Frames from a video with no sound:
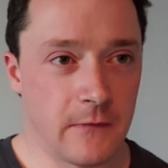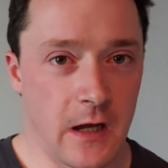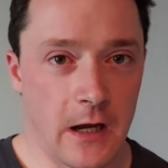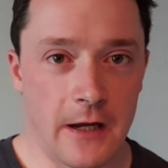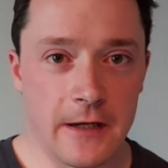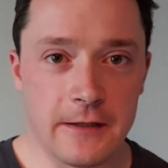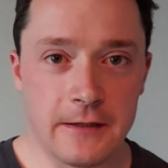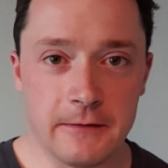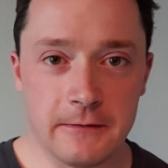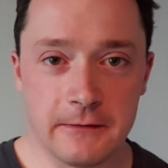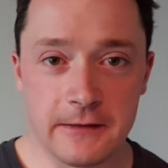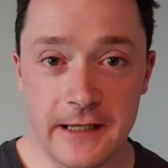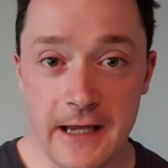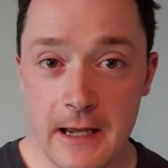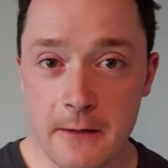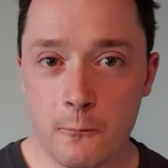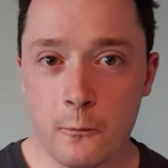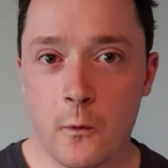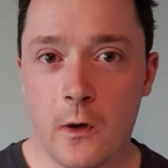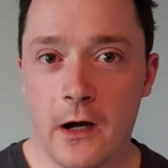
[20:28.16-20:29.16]
I
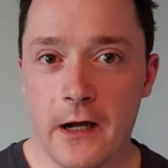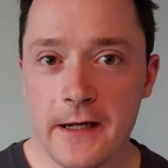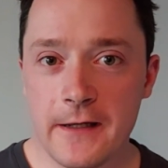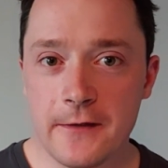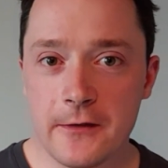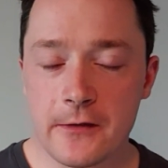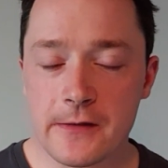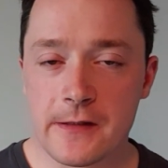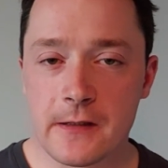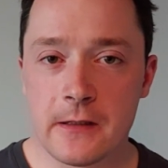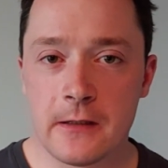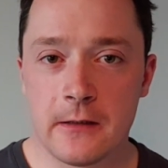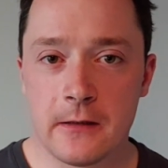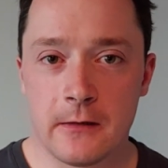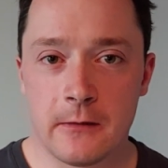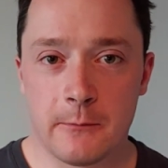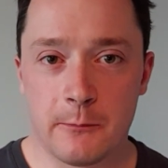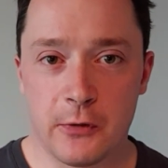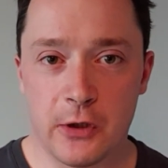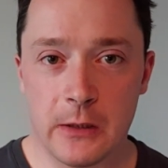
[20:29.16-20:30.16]
get why there's
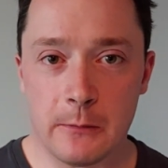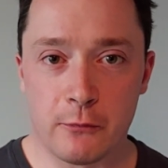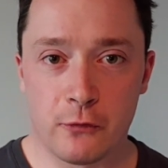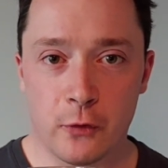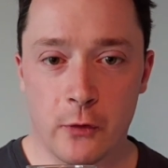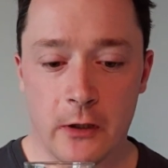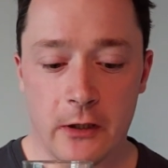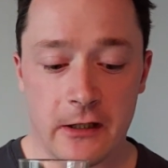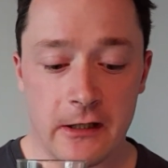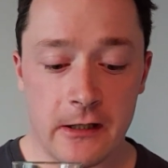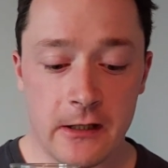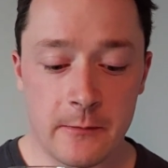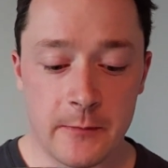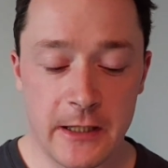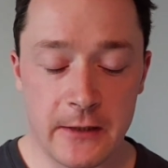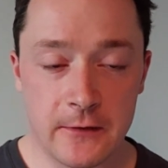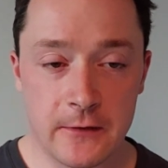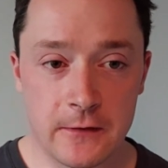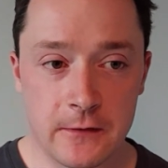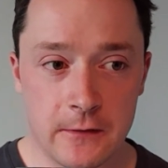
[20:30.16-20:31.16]
a big brouhaha
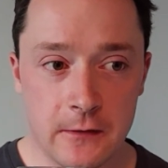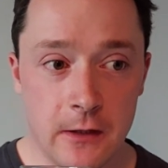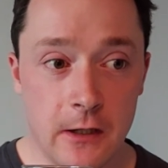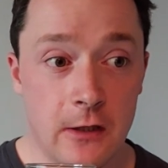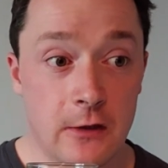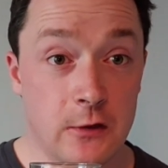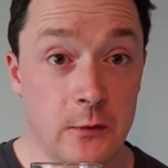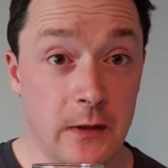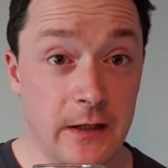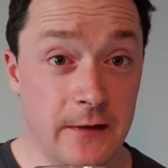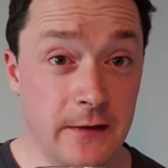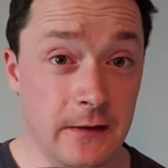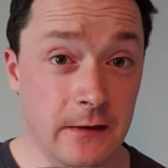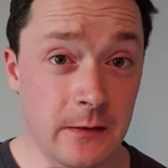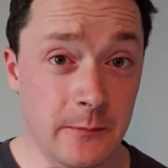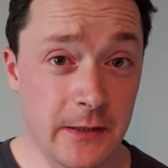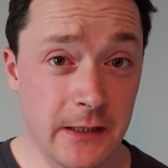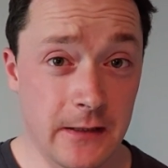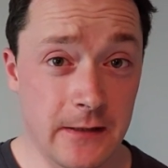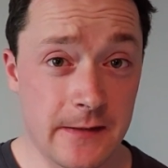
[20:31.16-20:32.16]
about it. Do I
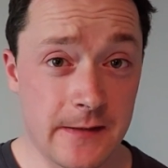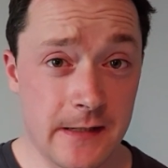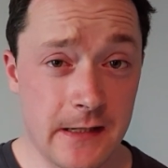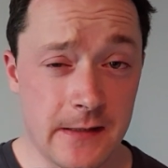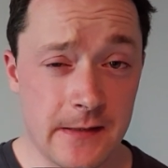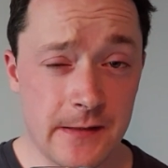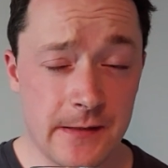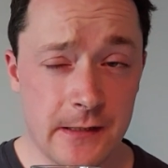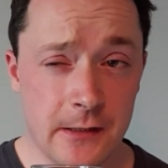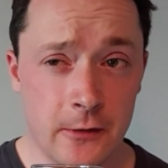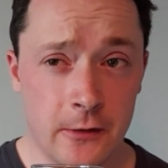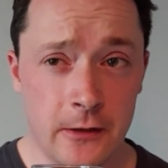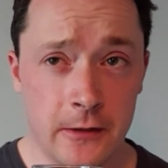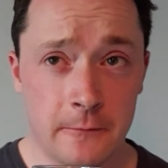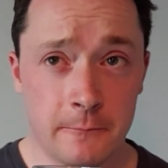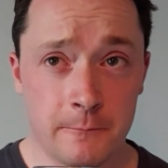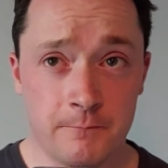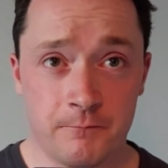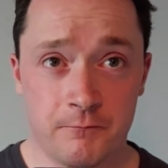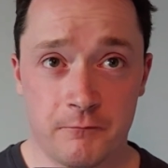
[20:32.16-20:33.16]
think the bill is
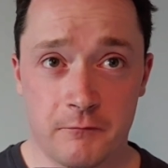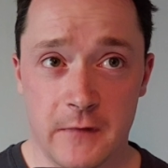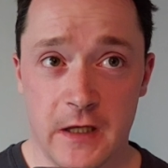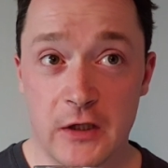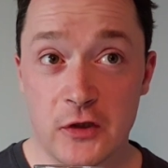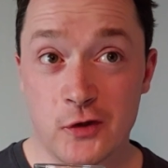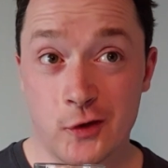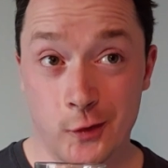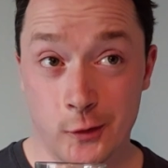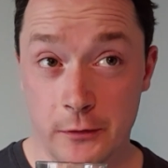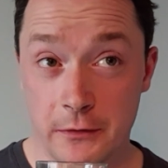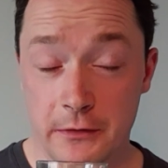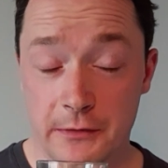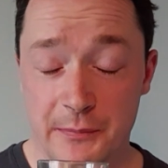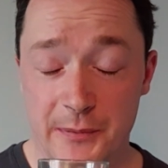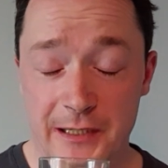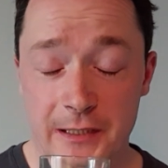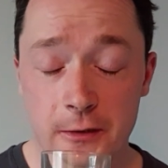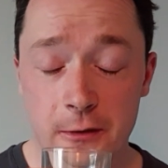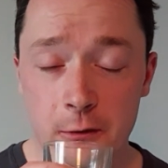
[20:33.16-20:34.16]
necessary? It
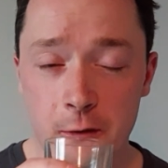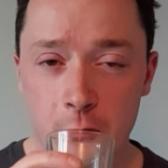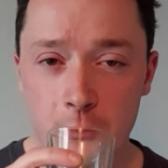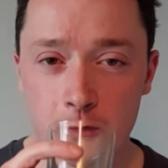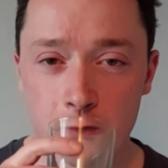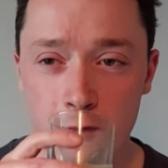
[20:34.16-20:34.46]
shouldn't be.